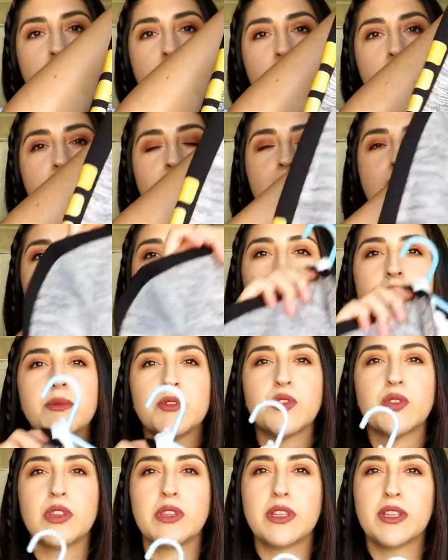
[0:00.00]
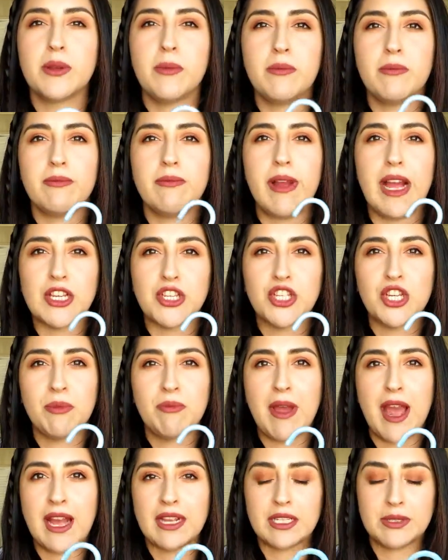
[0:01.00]
I think it comes with some matching
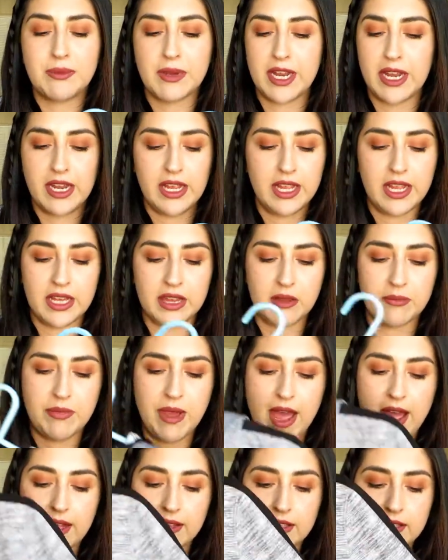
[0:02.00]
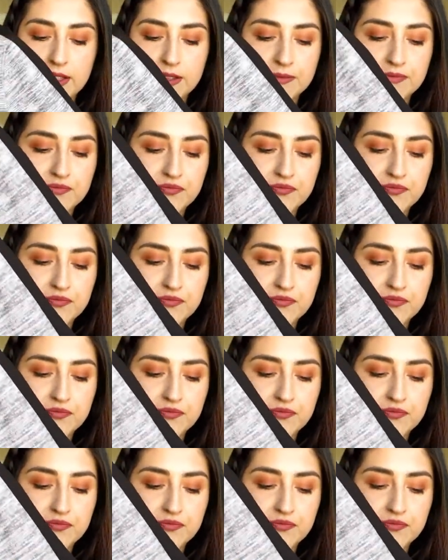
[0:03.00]
pants, but I didn't get the pants.